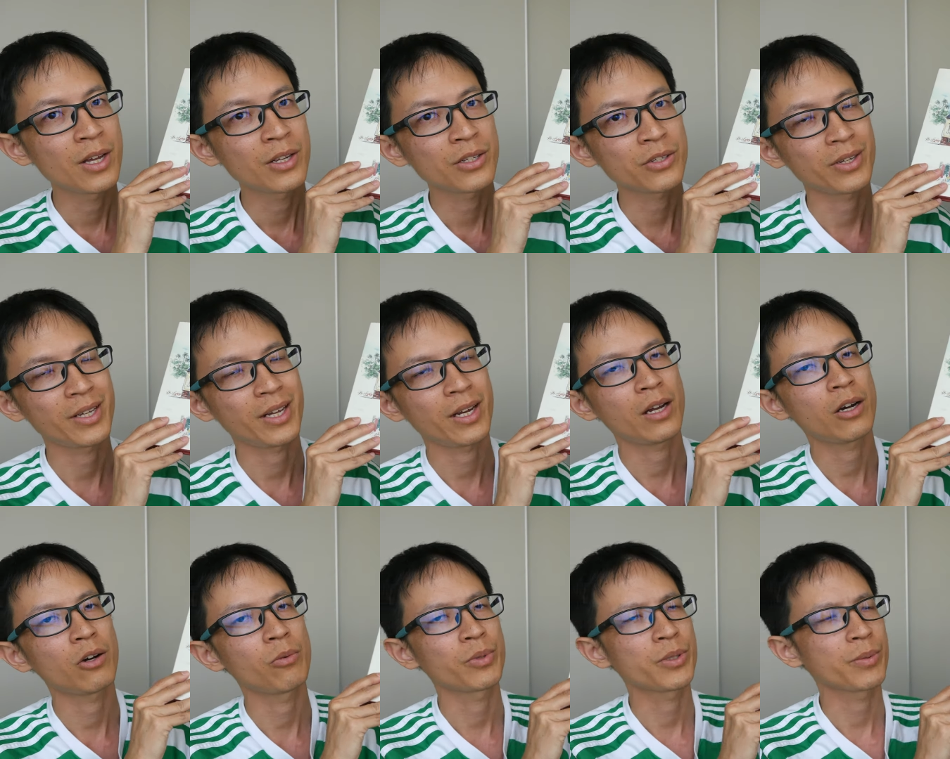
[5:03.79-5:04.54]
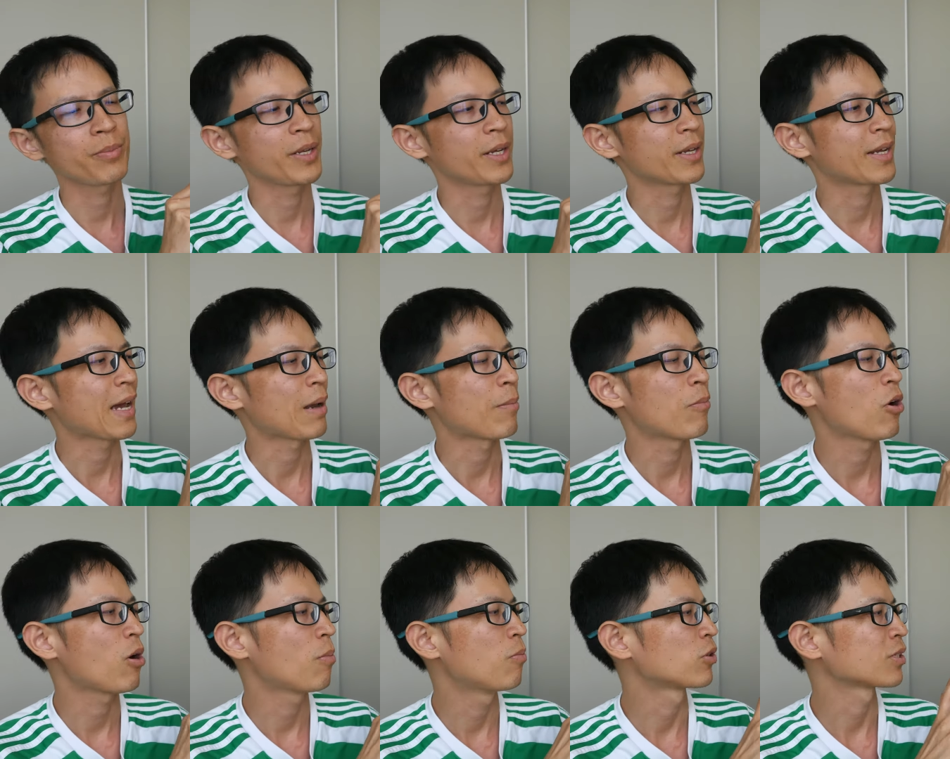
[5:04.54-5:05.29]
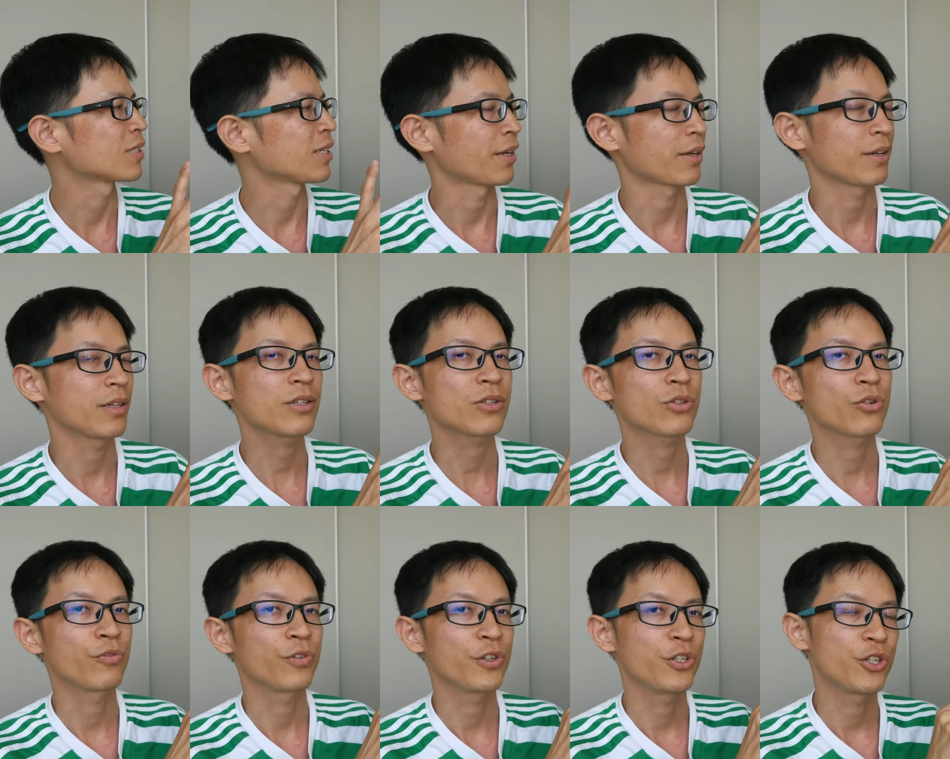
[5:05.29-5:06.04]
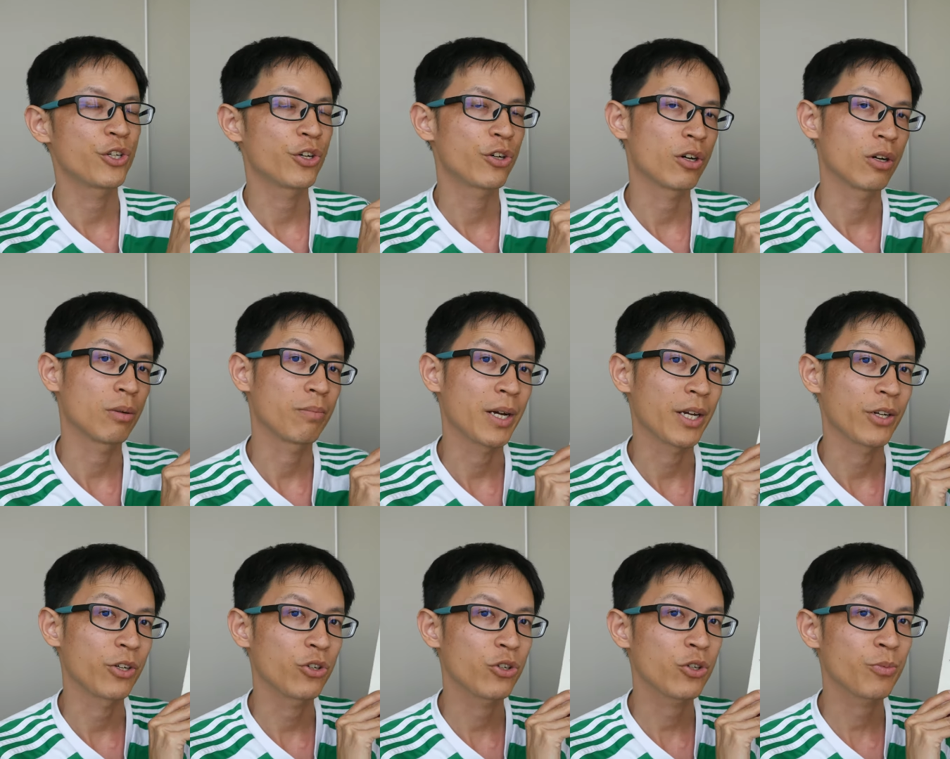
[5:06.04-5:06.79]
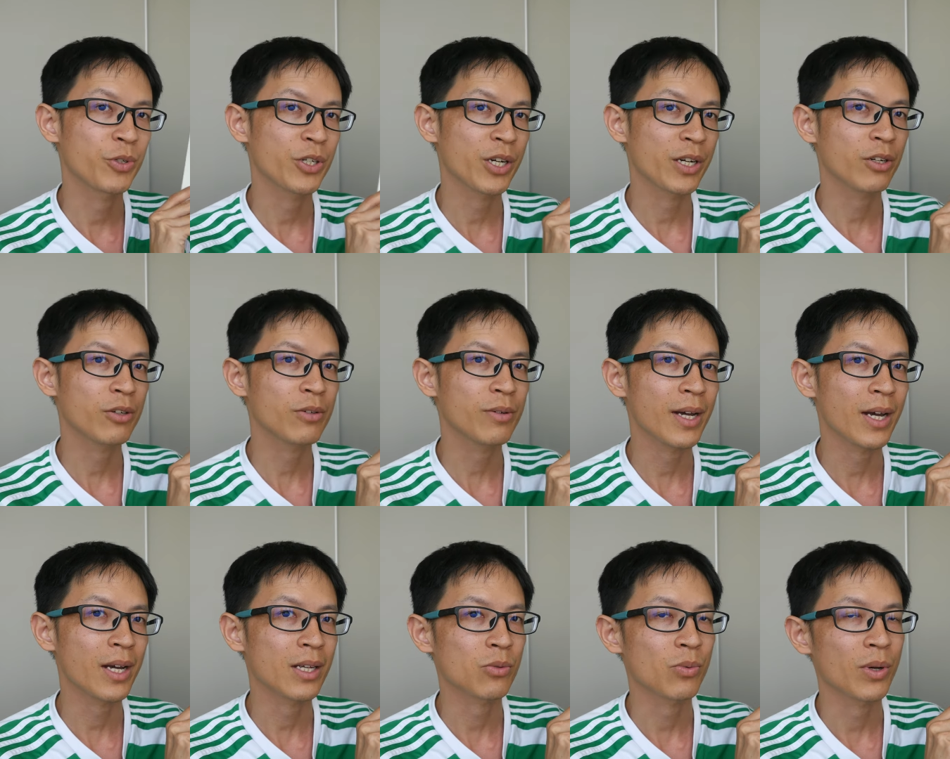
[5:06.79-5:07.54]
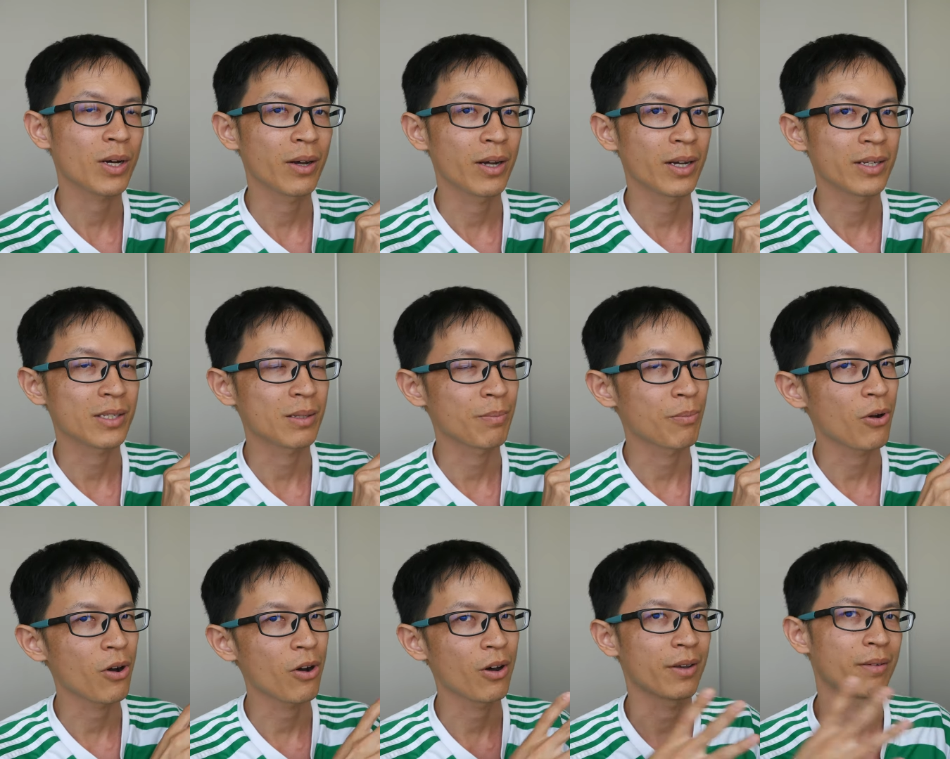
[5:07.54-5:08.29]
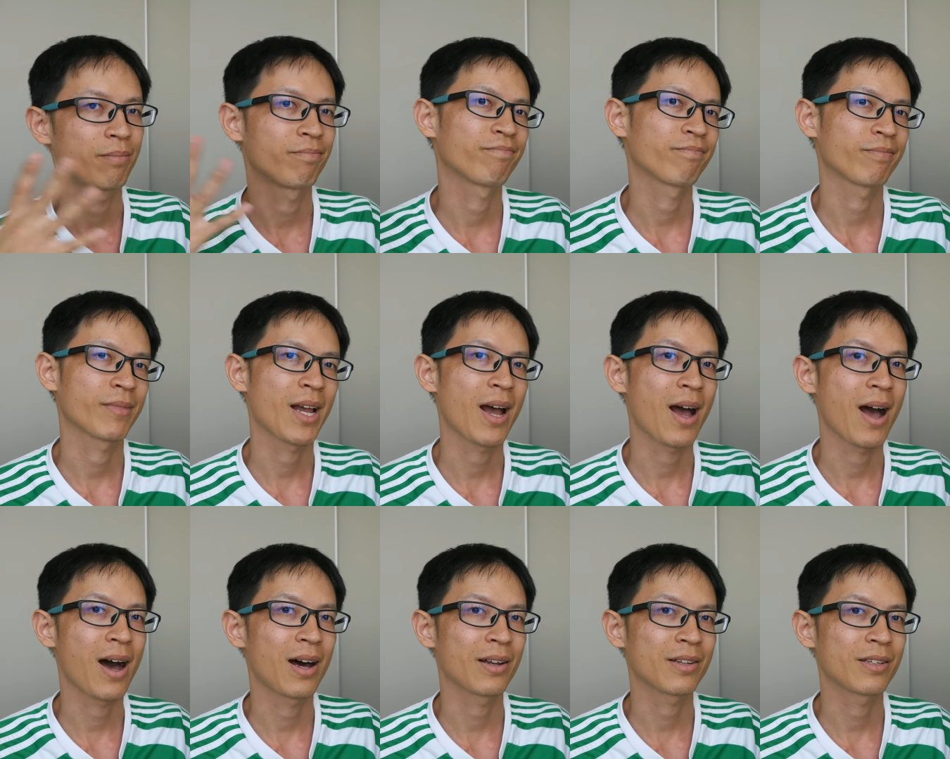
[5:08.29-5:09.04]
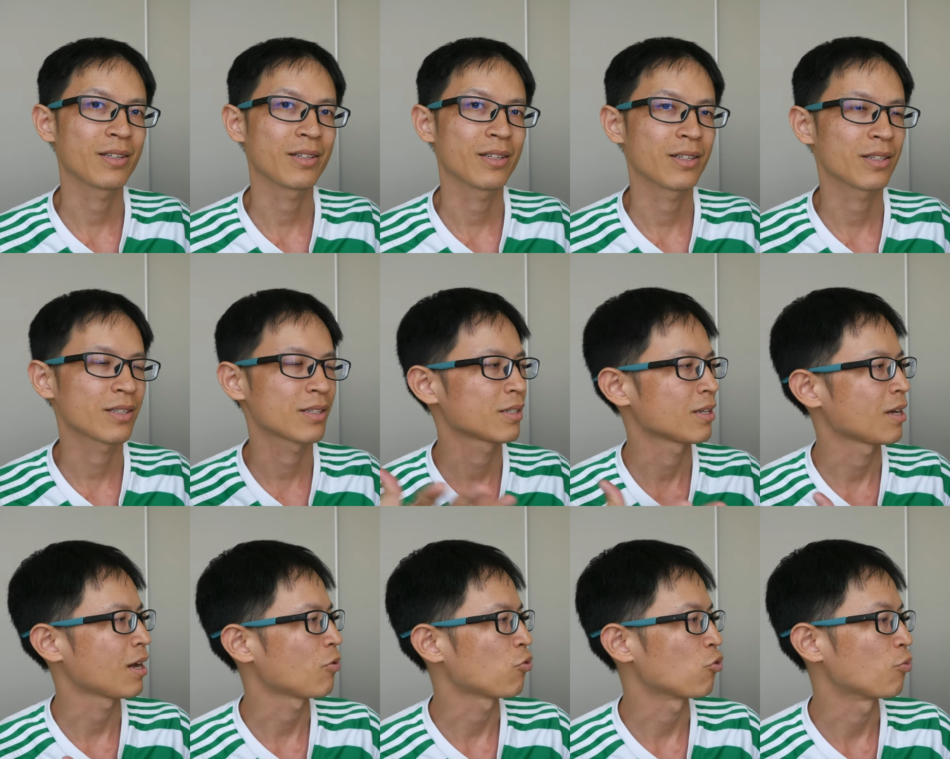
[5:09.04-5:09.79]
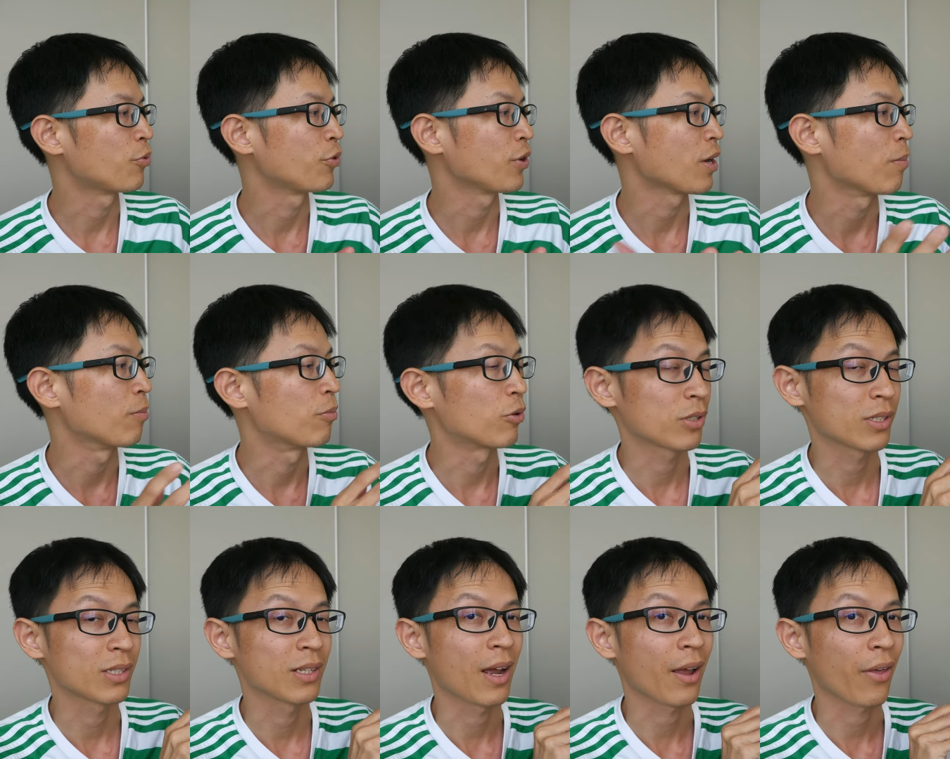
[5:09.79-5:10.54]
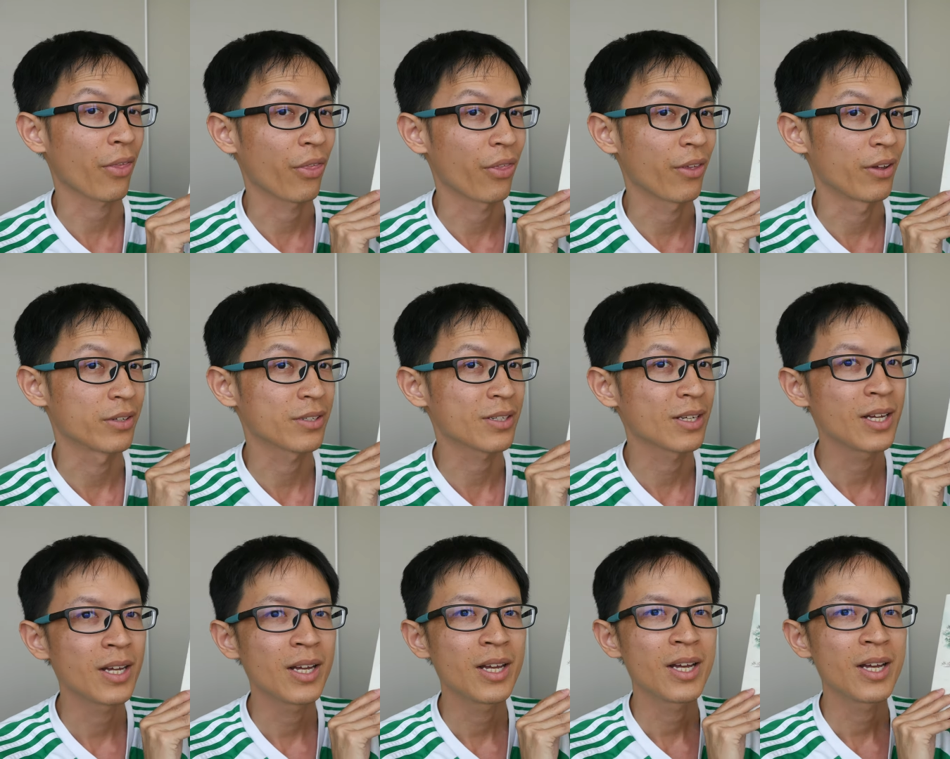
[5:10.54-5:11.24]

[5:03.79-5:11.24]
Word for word: So that helps me get more books like this to feature on my YouTube channel as well as support artists who put out books like this.